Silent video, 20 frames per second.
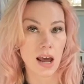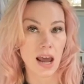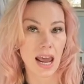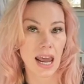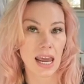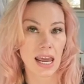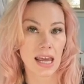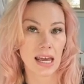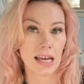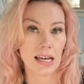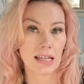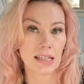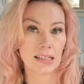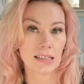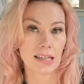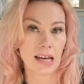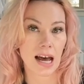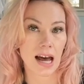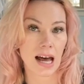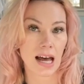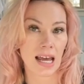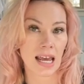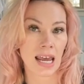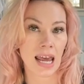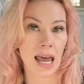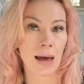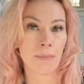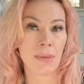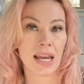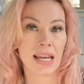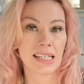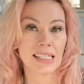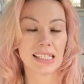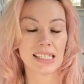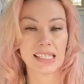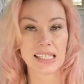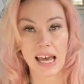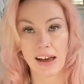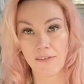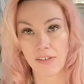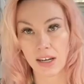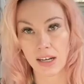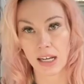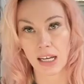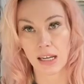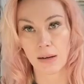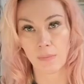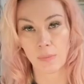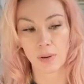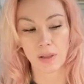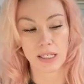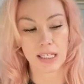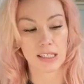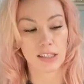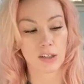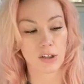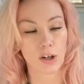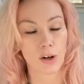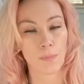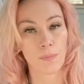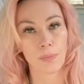and I am a 7 in Pleaser.